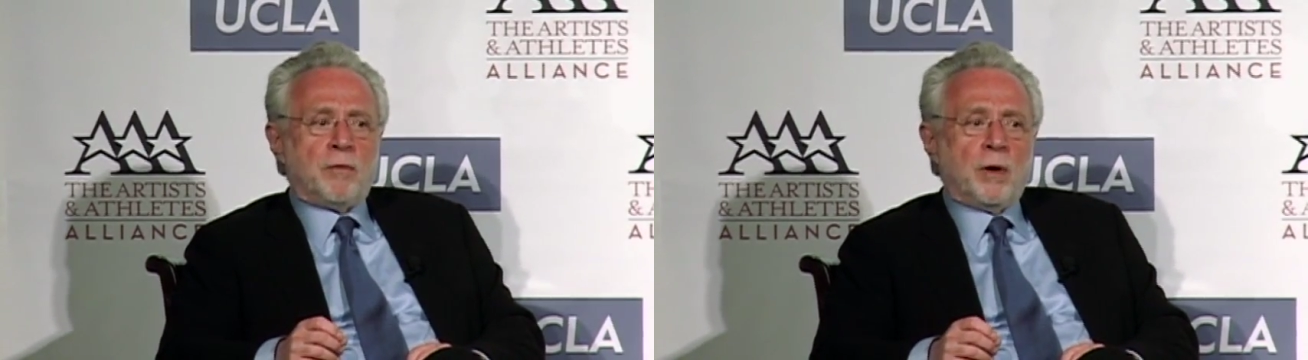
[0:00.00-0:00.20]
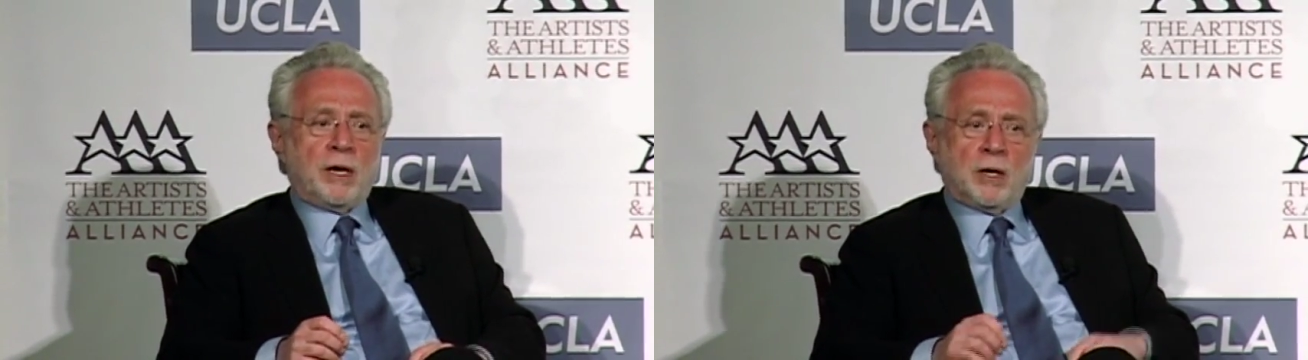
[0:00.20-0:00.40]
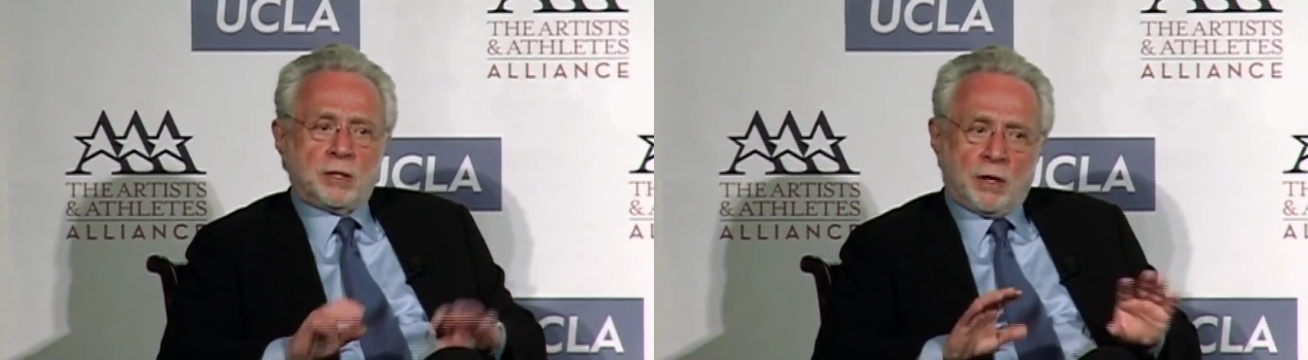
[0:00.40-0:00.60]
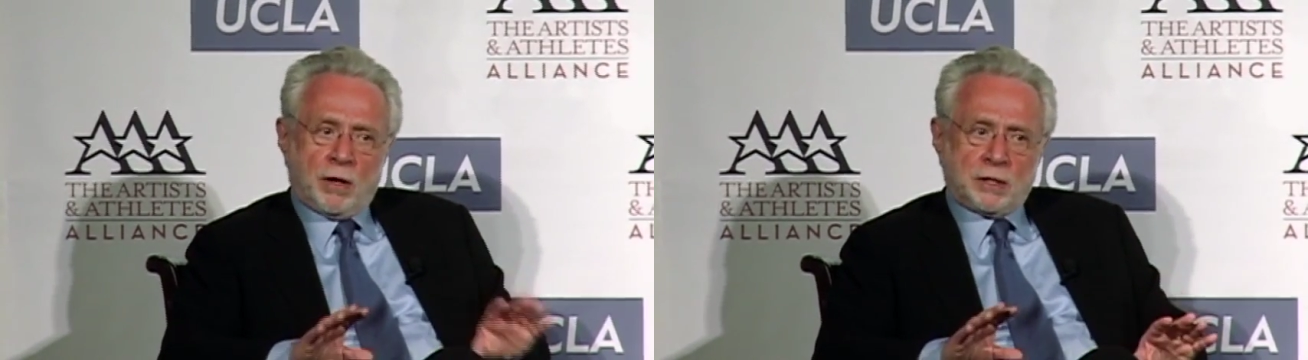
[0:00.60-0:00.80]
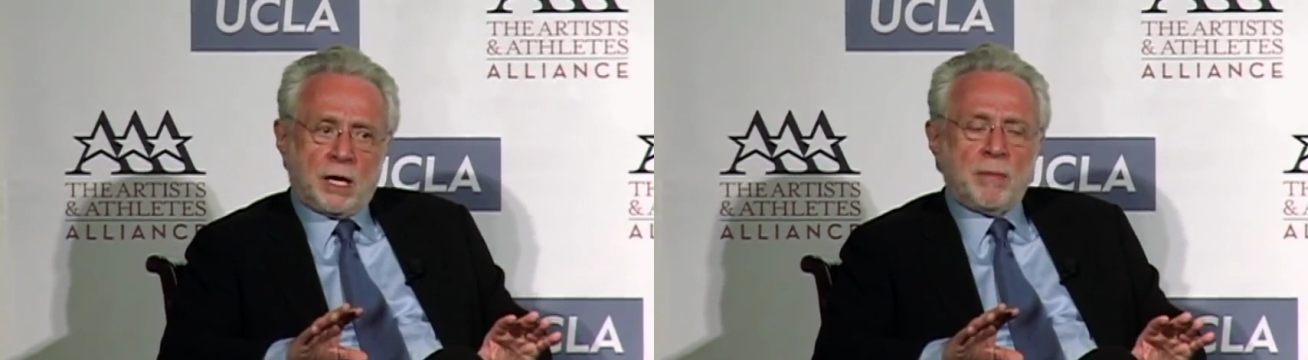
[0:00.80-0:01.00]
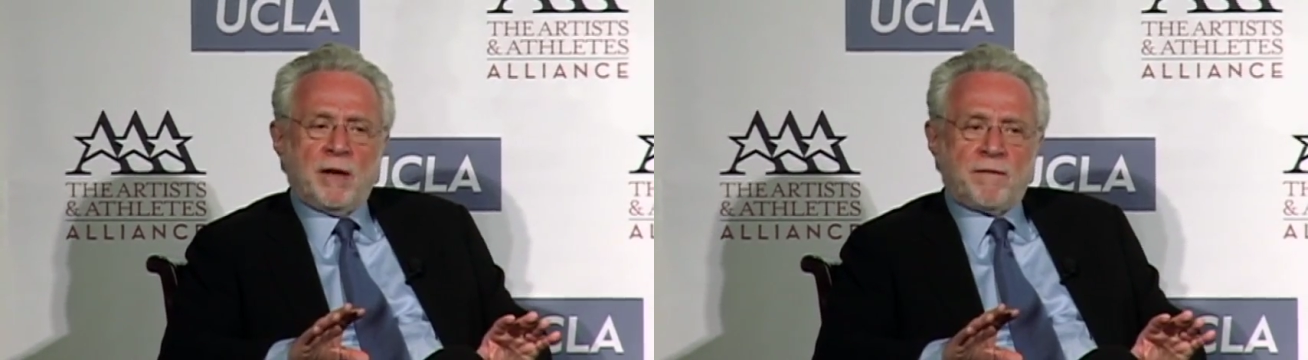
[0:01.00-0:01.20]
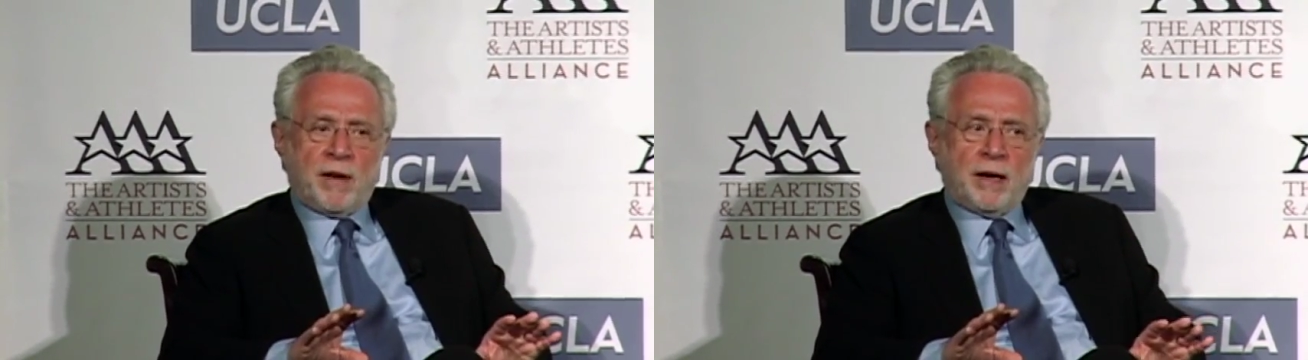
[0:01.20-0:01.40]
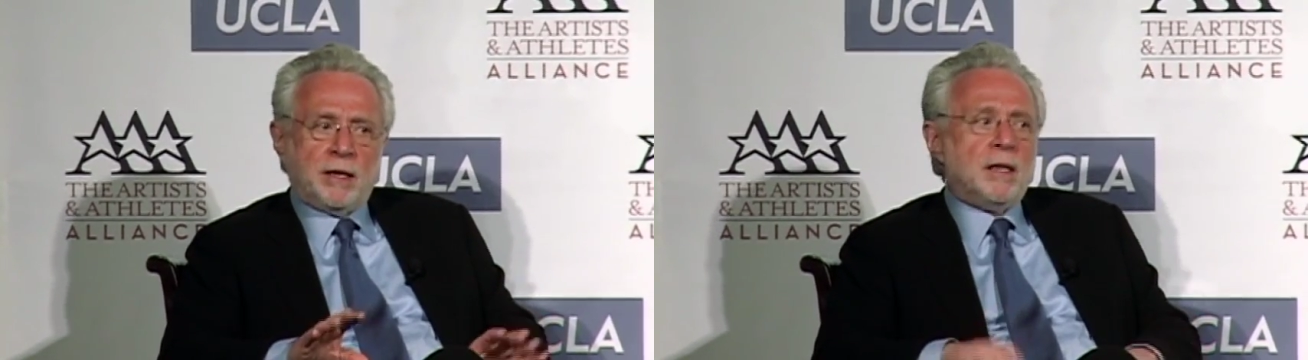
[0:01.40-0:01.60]
4 years ago. It's going to be a
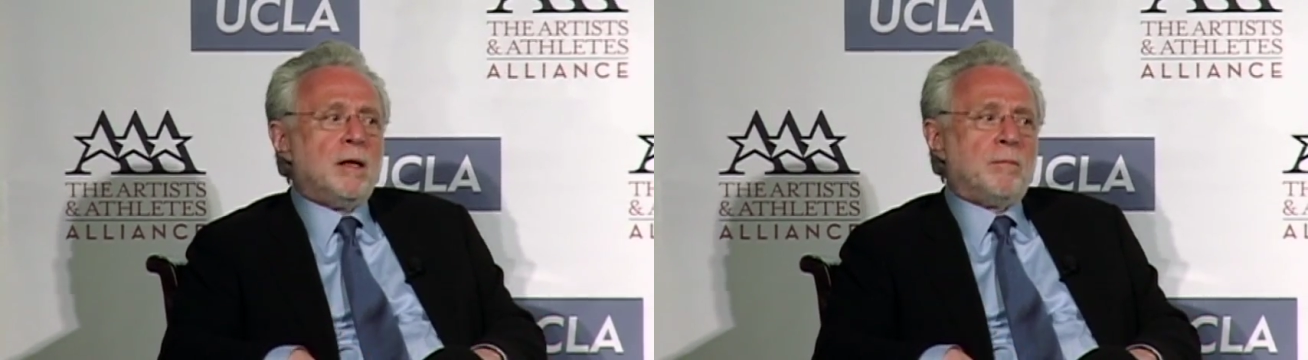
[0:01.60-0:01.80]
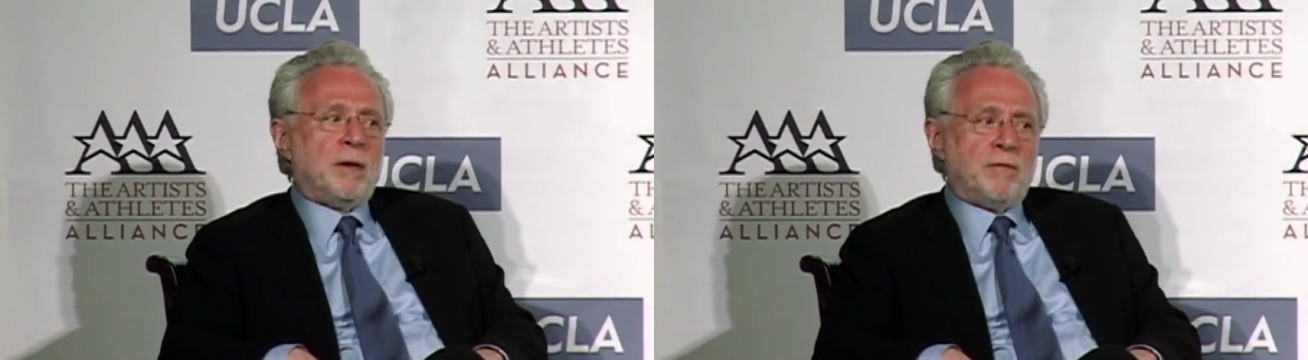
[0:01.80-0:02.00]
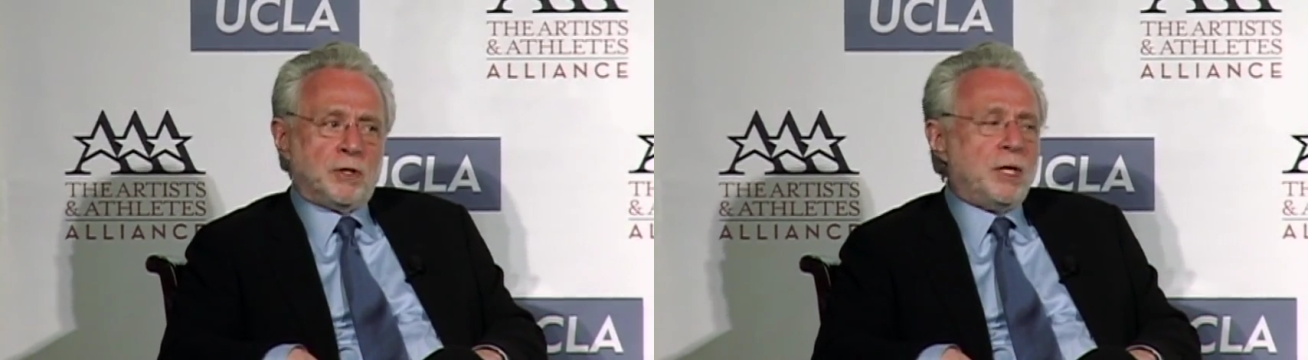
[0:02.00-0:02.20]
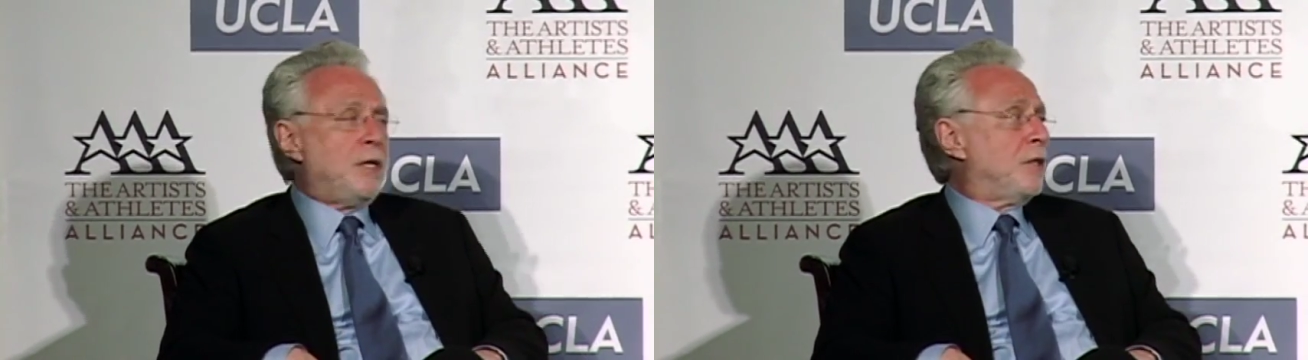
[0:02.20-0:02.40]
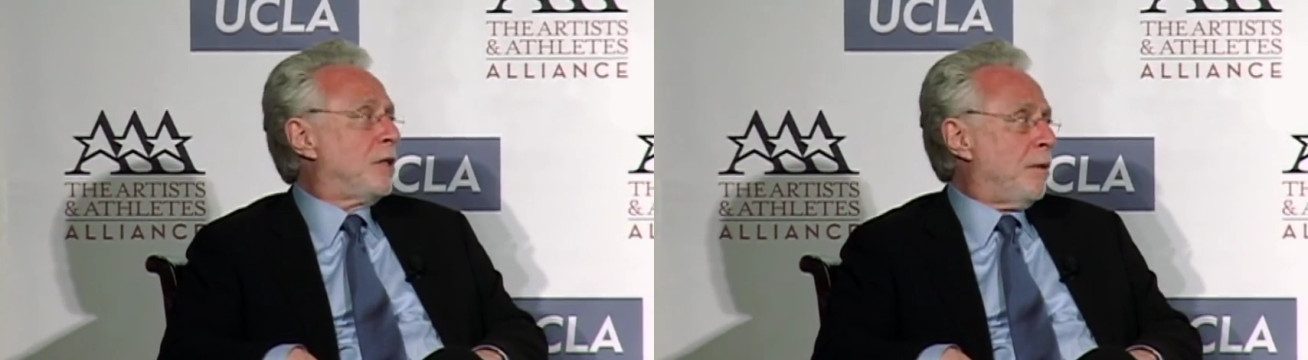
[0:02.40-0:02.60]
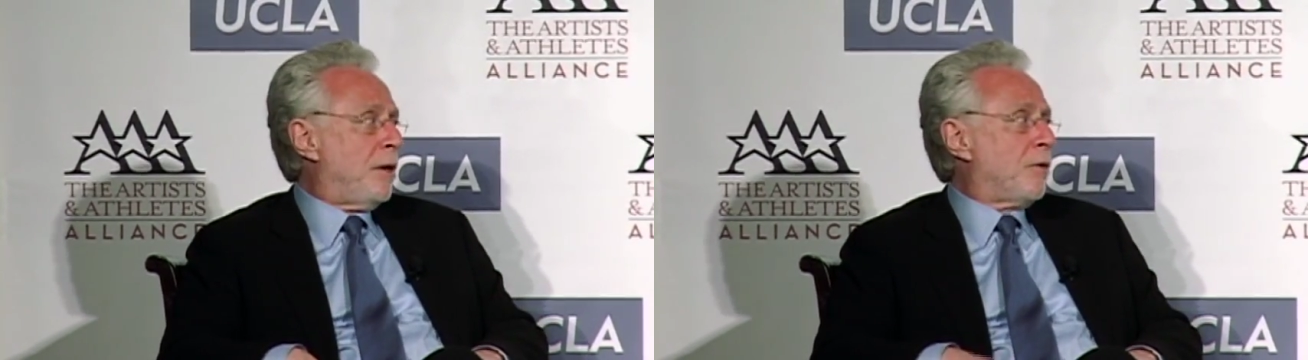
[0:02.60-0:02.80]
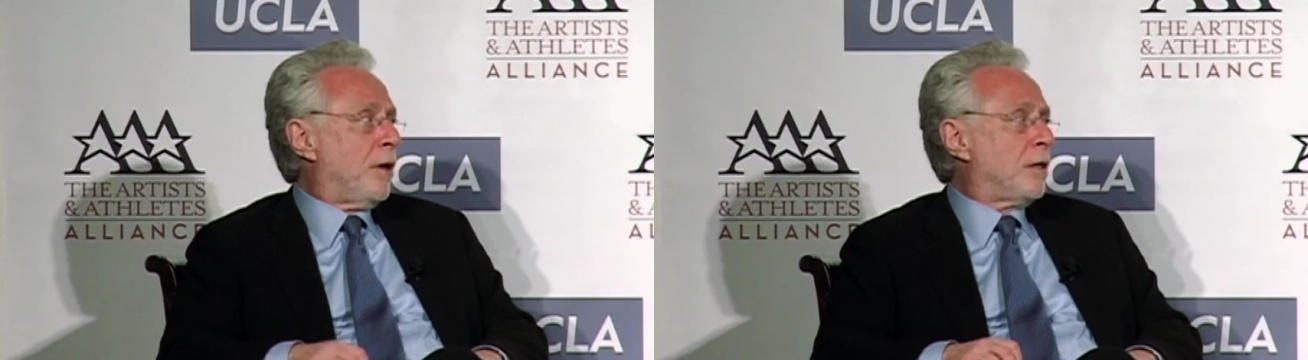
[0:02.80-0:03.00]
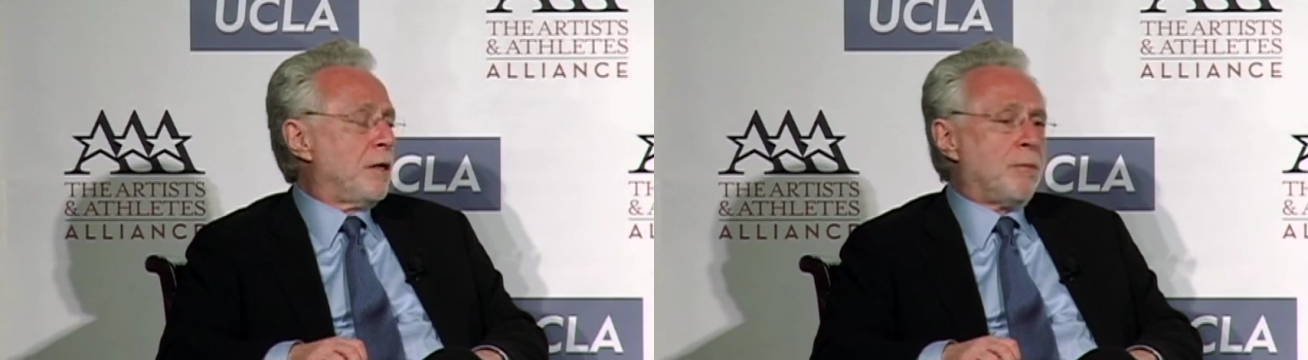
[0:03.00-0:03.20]
fight, but Virginia is going to be
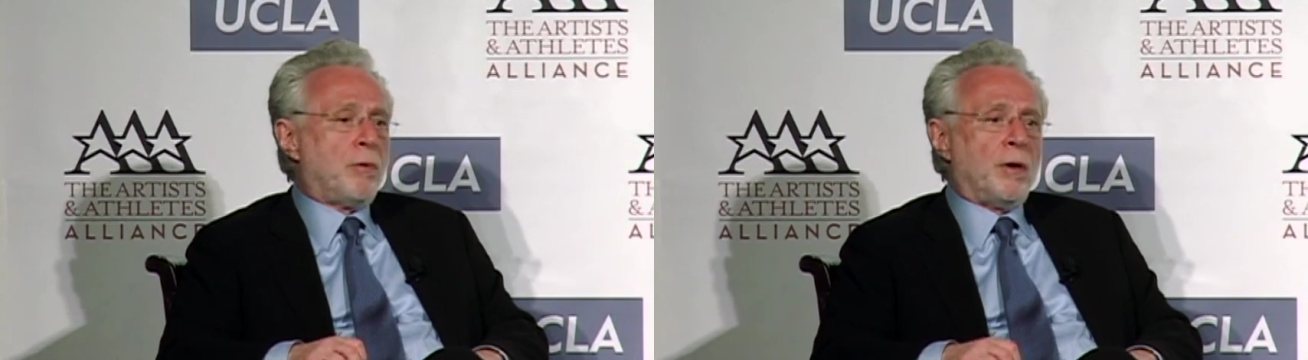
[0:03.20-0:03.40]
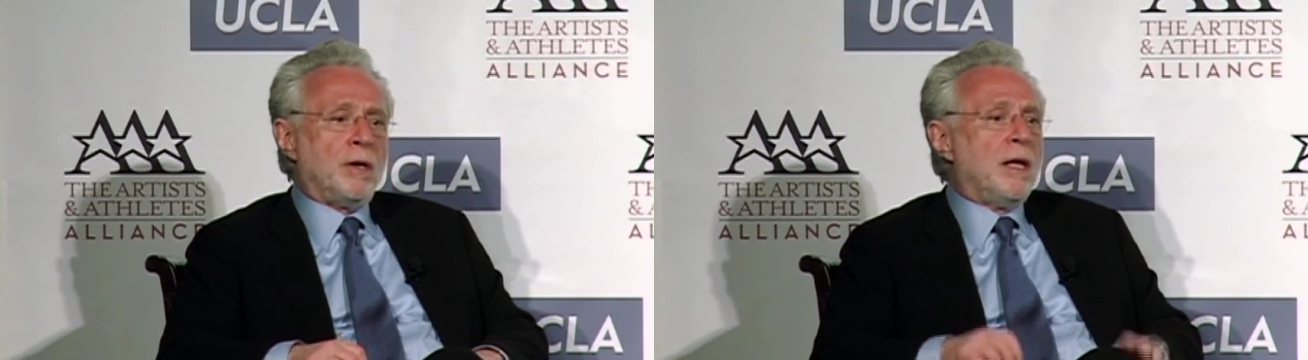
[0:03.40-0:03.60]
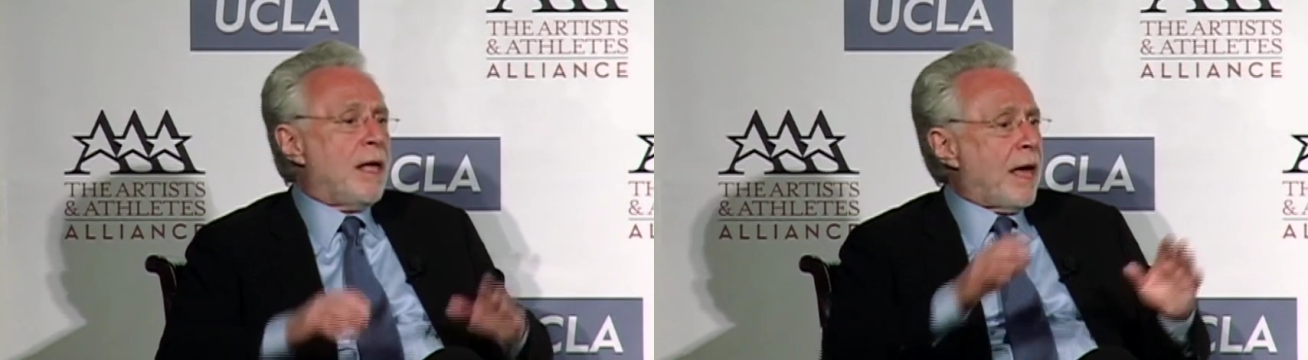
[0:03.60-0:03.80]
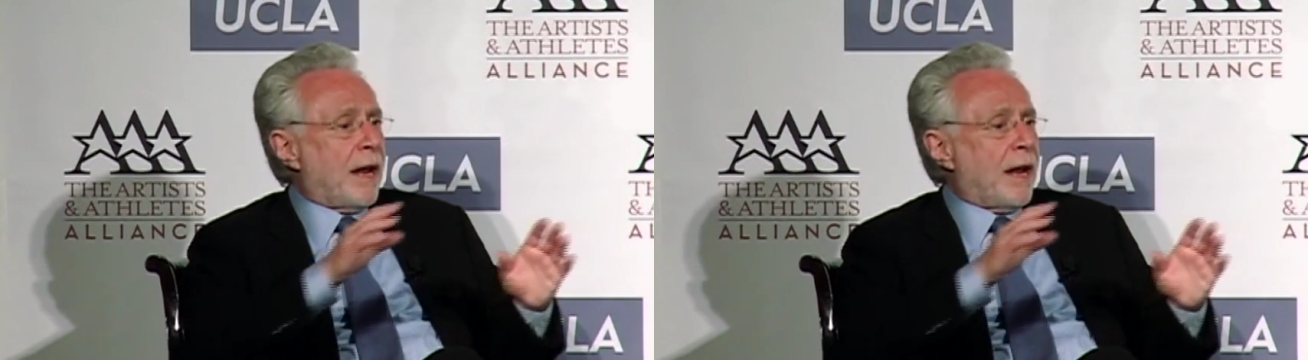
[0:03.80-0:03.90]
critically important.